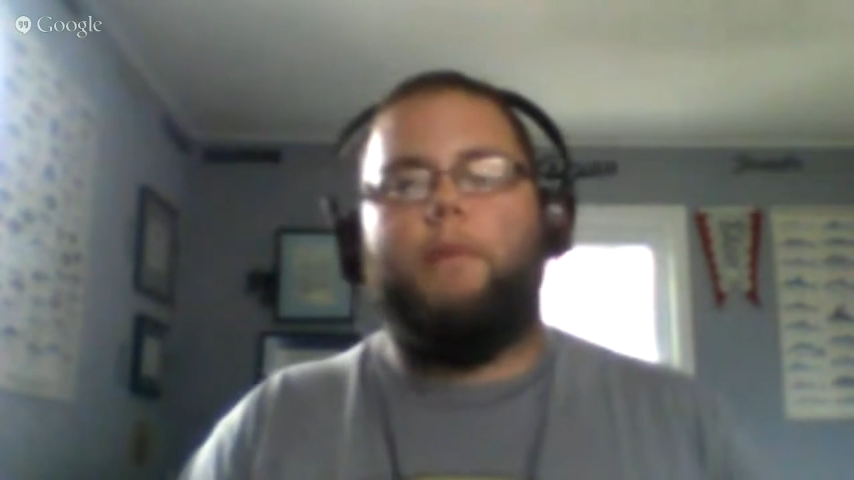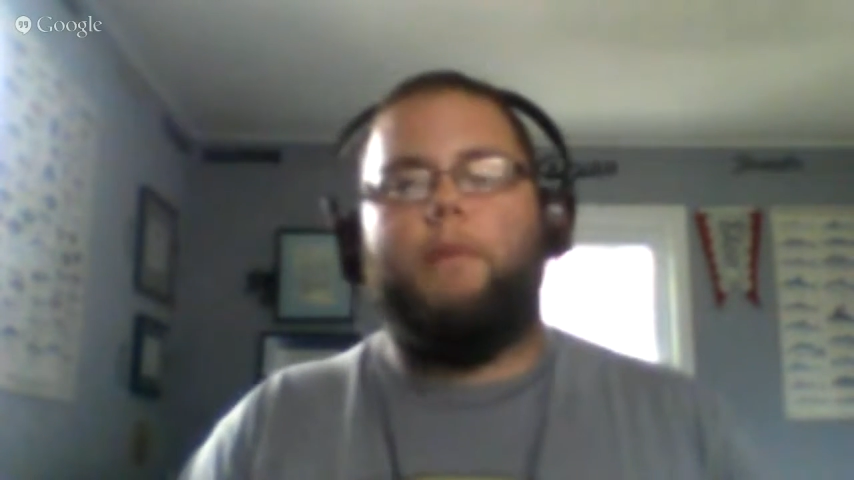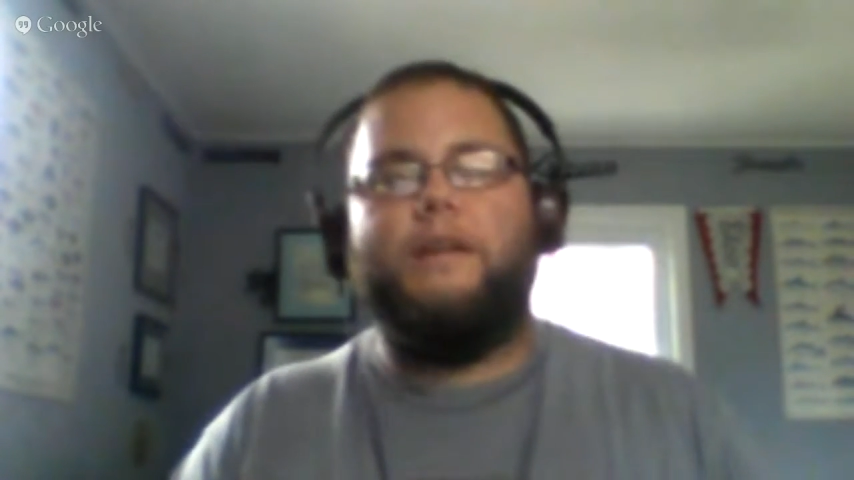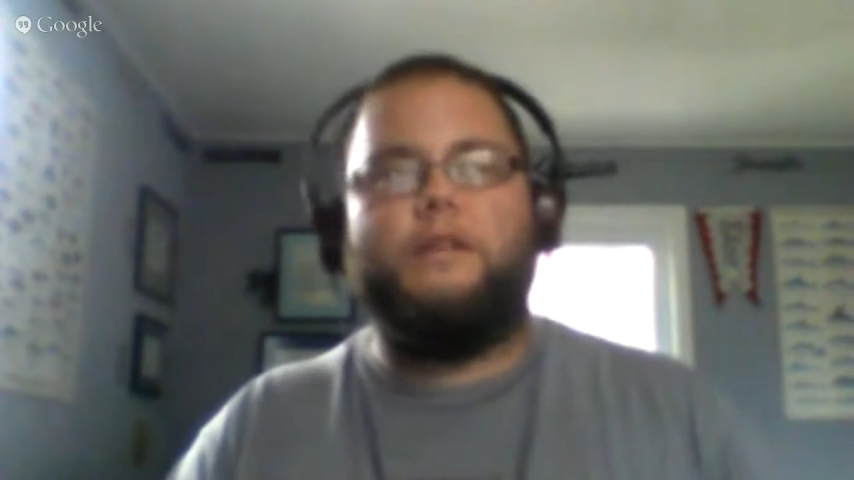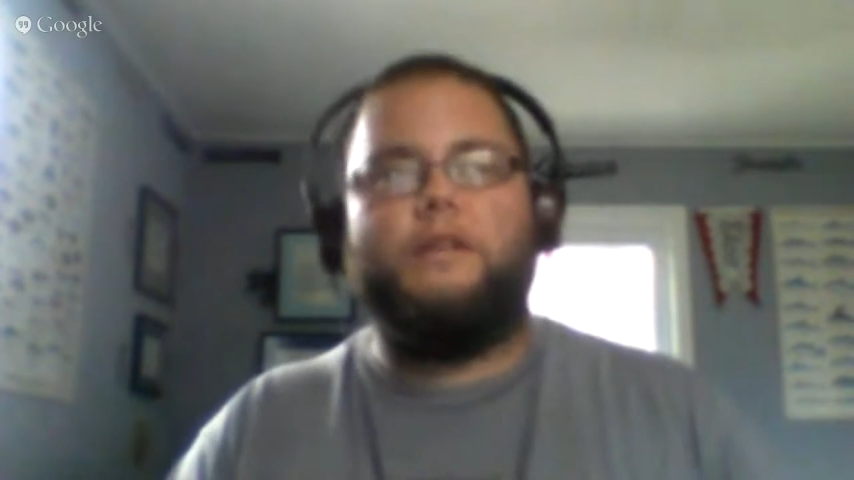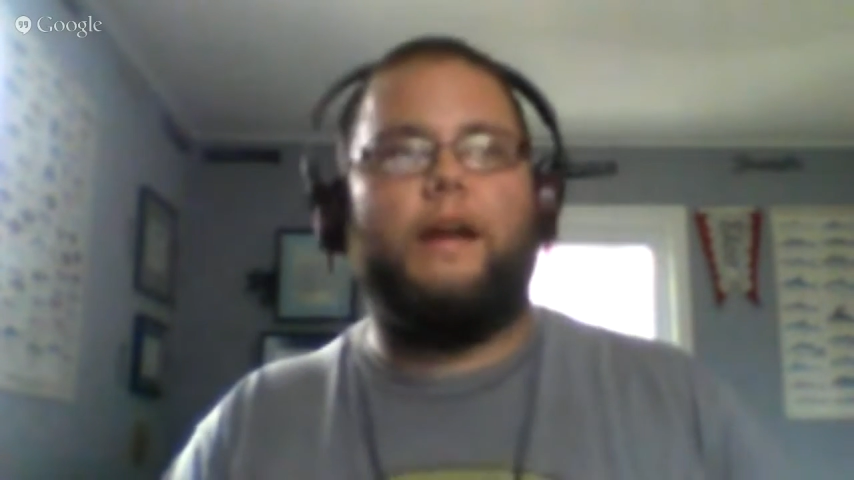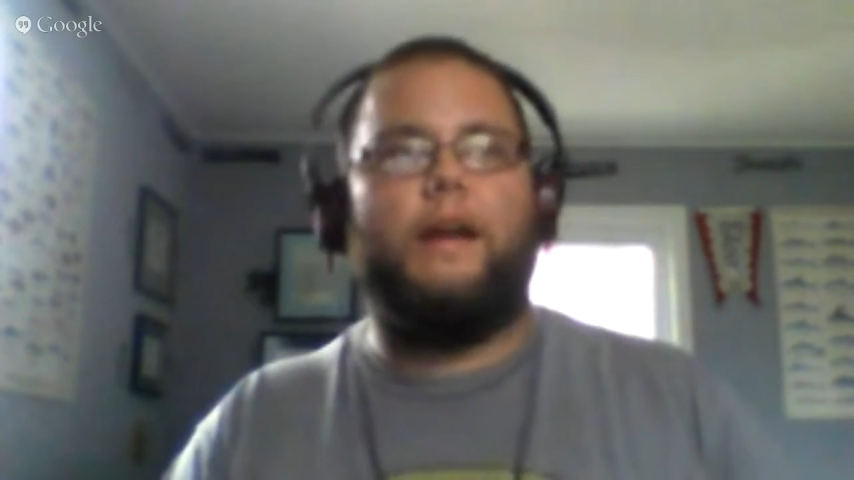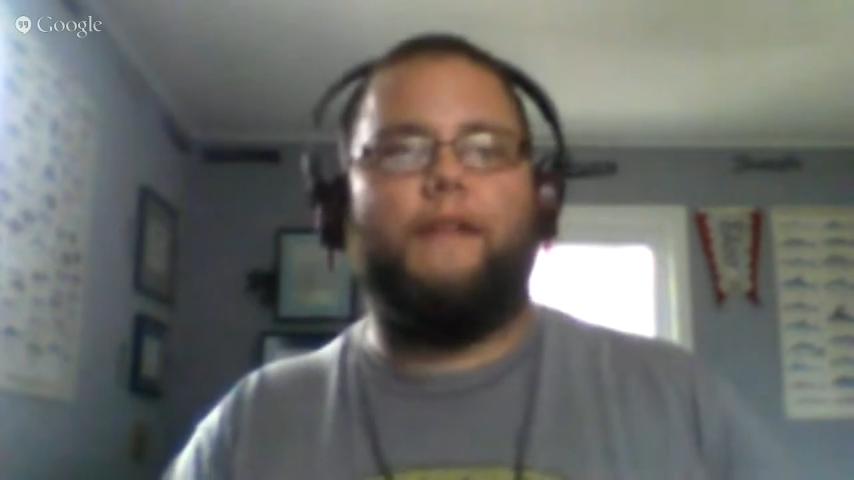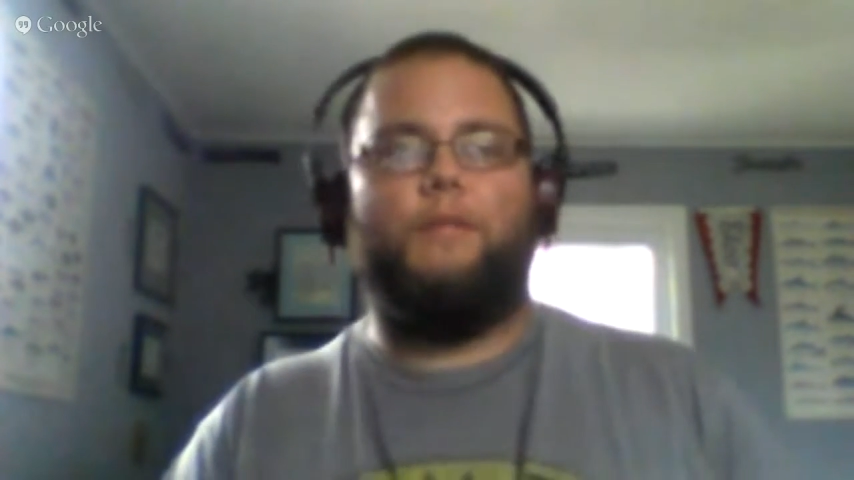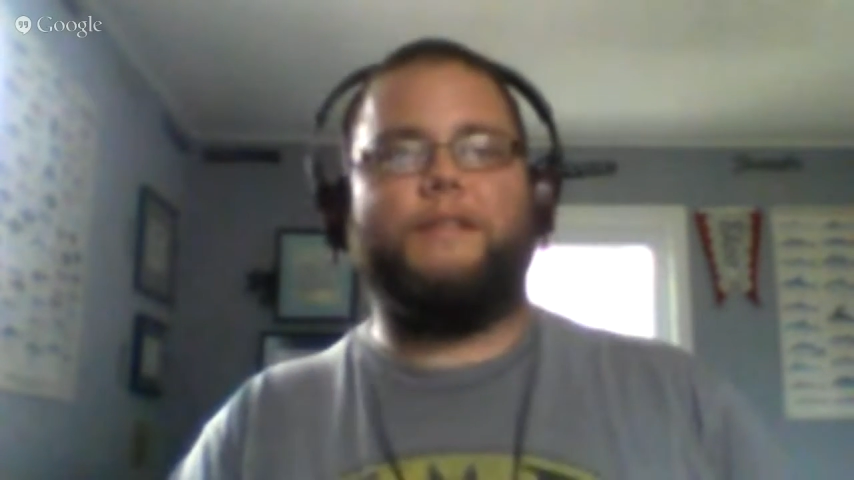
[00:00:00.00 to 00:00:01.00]
But we don't
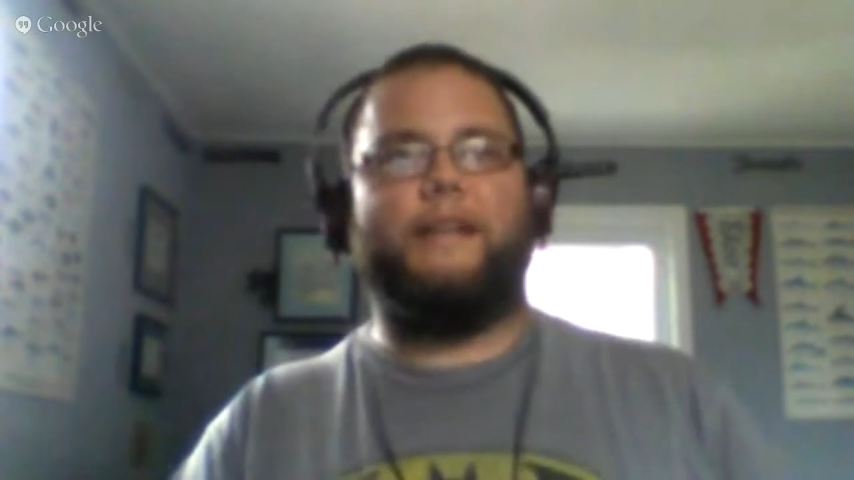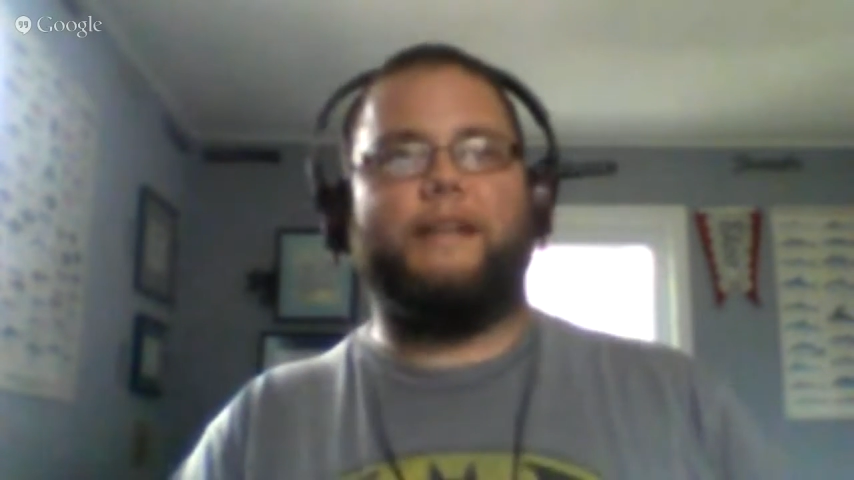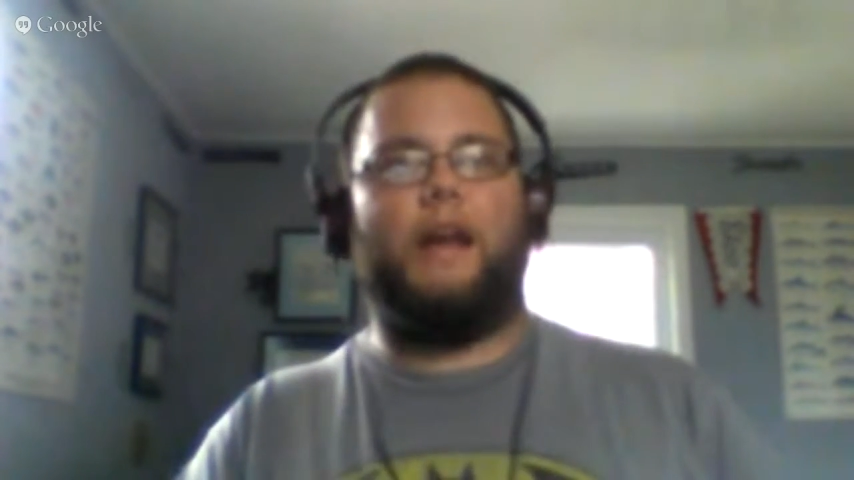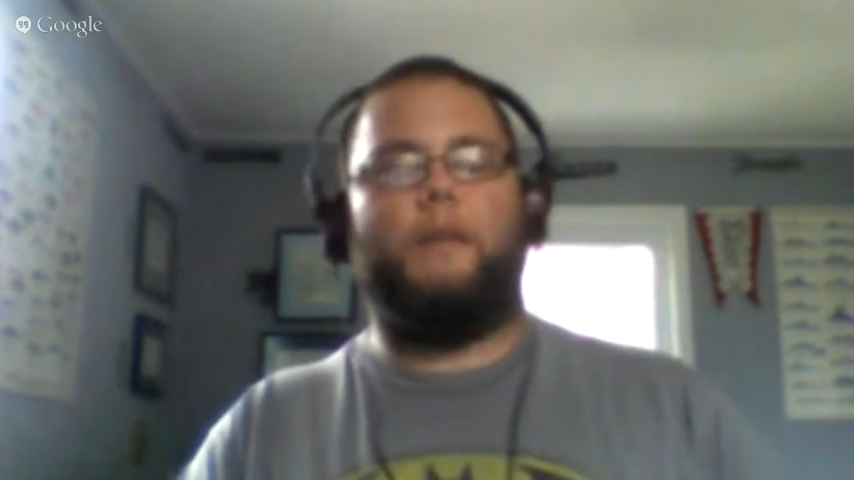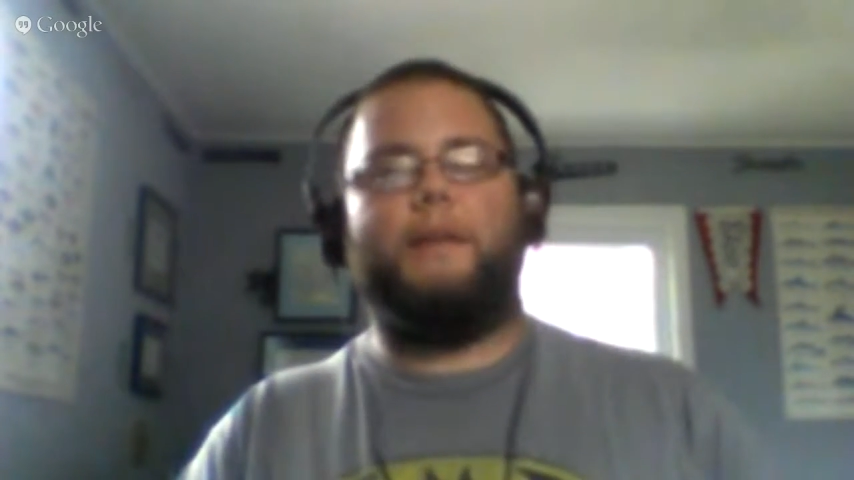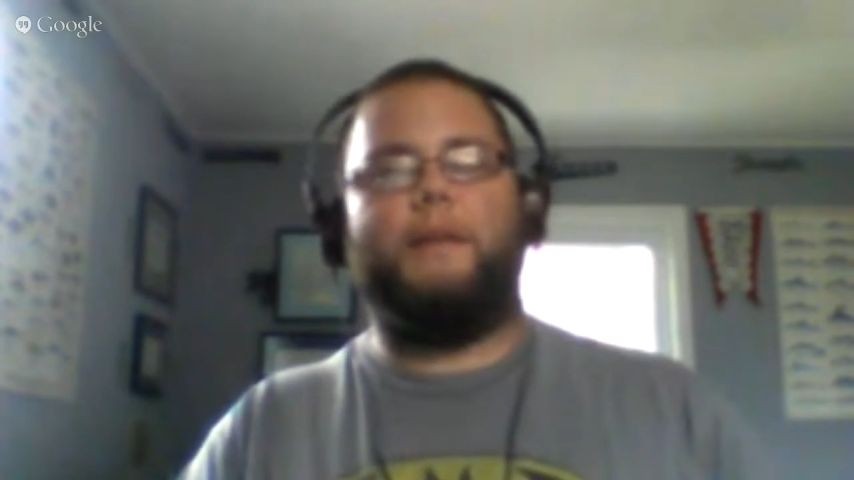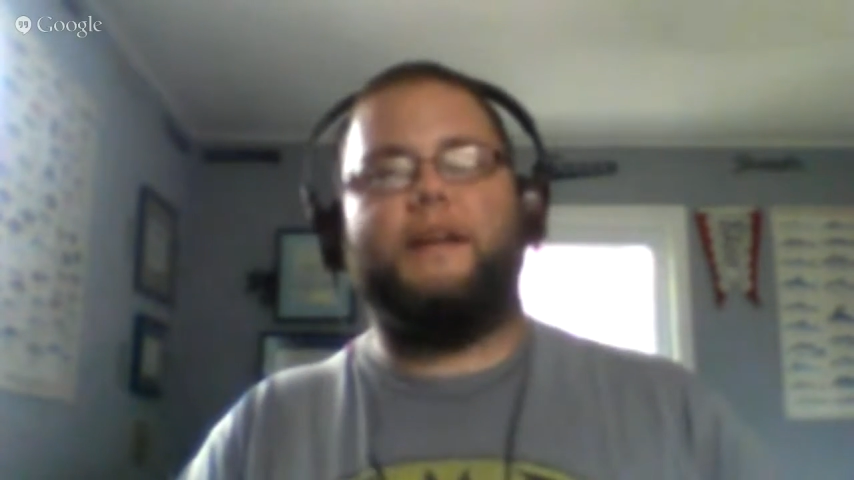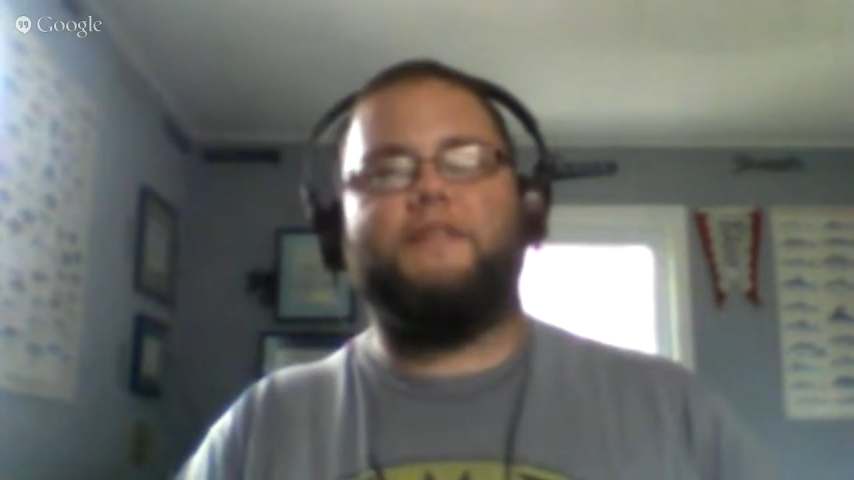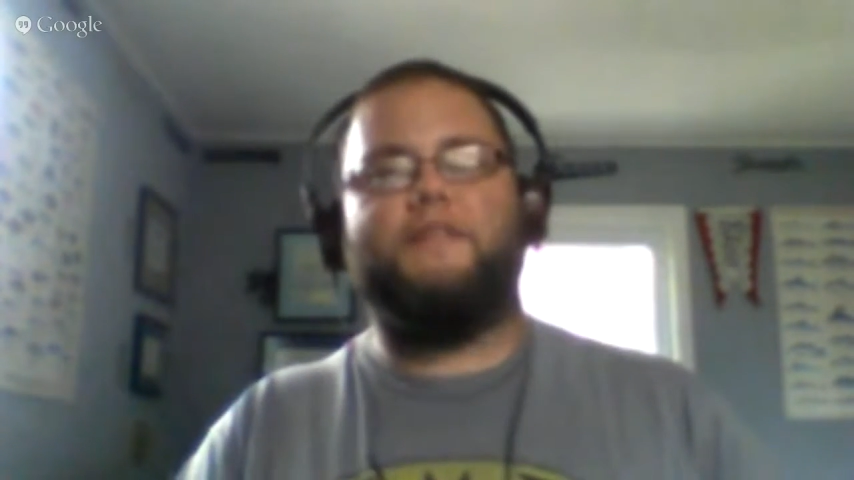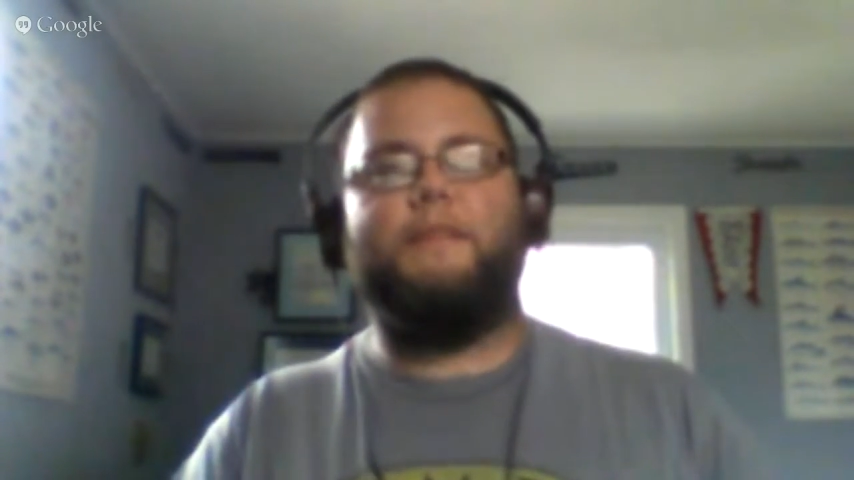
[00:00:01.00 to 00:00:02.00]
have a reason to care
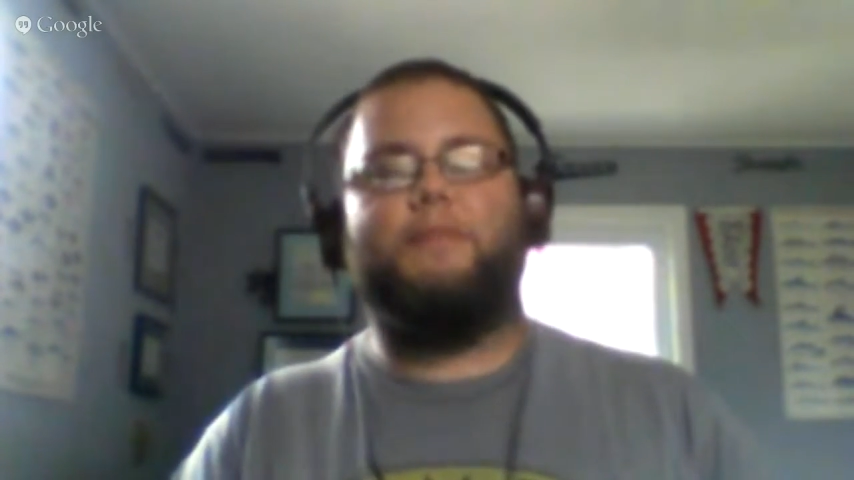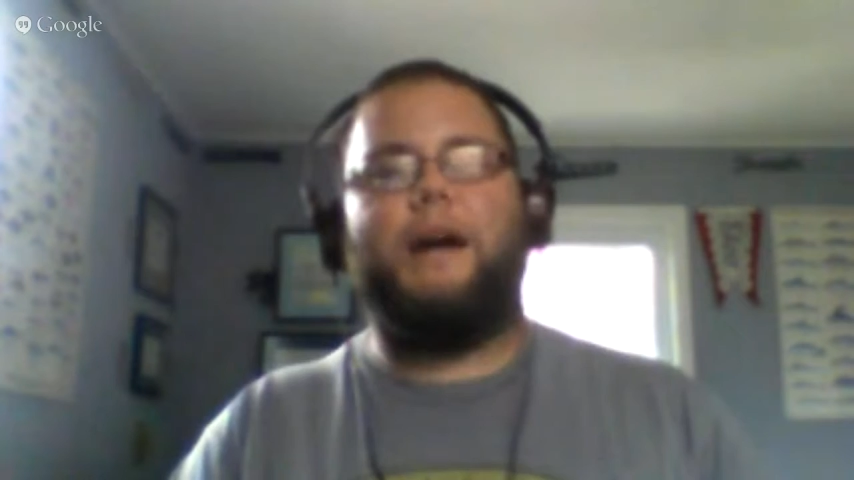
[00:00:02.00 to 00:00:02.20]
because I've seen